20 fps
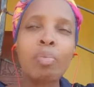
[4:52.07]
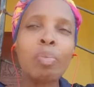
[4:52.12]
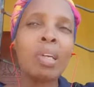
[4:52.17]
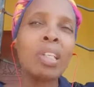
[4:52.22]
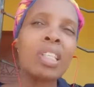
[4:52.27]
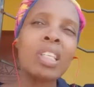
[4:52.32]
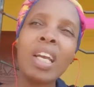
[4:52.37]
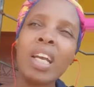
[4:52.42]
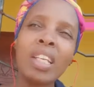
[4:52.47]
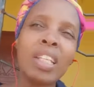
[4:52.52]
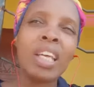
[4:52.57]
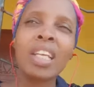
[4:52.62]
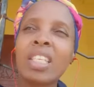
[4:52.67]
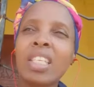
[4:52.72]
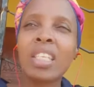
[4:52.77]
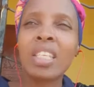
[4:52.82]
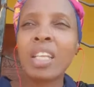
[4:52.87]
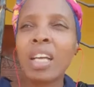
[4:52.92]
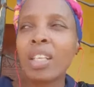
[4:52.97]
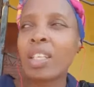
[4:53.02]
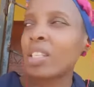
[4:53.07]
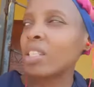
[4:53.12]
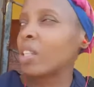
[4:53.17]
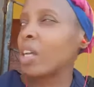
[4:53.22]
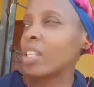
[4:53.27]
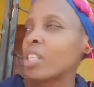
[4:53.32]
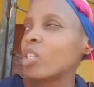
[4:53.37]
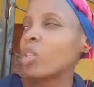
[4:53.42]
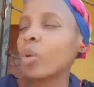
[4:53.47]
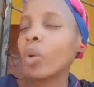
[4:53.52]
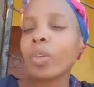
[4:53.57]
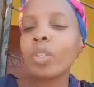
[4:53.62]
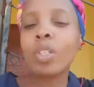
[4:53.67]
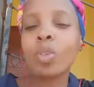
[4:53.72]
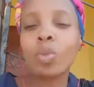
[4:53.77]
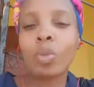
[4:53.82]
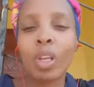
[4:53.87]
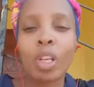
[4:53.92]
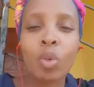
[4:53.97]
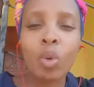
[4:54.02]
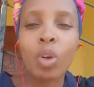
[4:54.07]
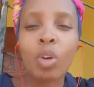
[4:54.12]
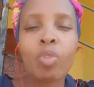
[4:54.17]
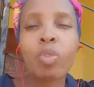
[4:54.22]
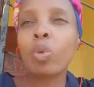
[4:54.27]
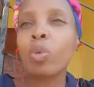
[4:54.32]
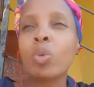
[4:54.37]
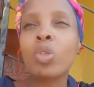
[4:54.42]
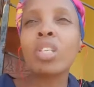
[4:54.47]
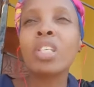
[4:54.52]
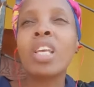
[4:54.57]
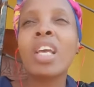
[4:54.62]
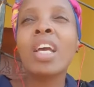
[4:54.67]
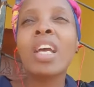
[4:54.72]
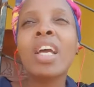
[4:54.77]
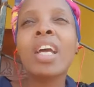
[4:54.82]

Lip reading: But yeah, that's one of those